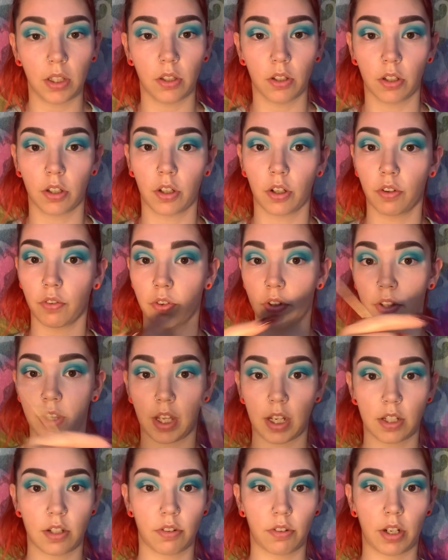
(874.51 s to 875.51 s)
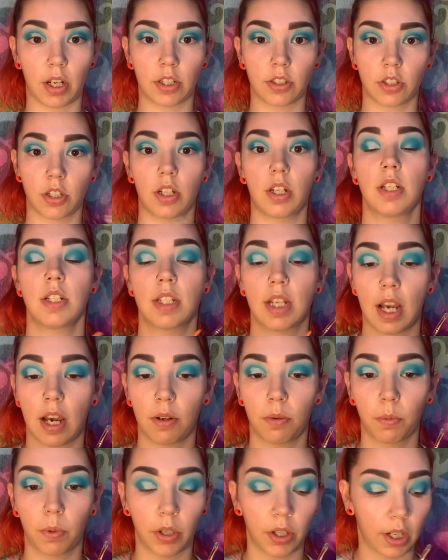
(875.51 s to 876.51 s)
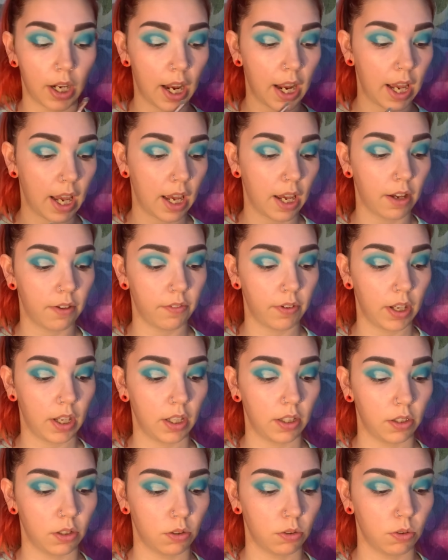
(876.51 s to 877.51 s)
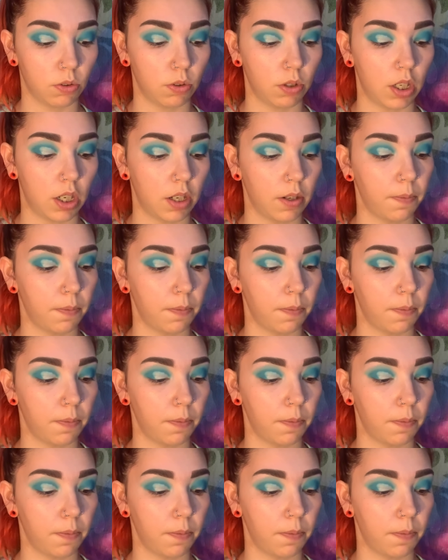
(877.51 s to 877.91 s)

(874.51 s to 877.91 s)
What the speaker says: look over that direction and downward, I have a little